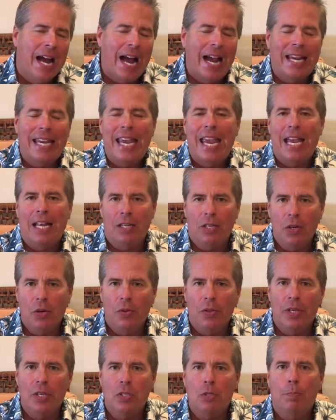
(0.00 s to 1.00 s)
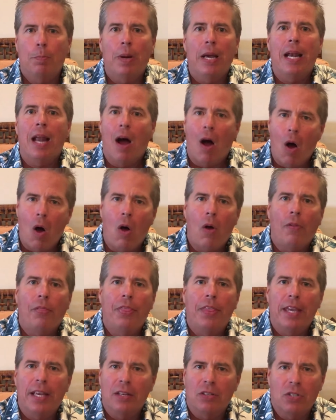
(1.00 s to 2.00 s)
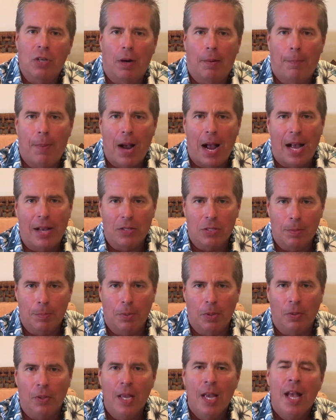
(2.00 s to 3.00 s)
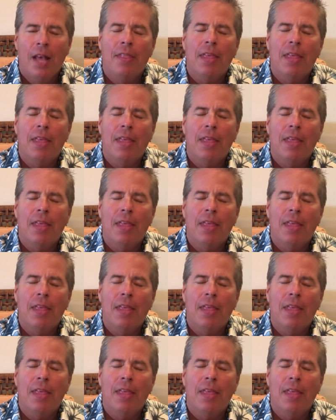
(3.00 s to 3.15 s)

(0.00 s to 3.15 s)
I can't do this, but all things are possible,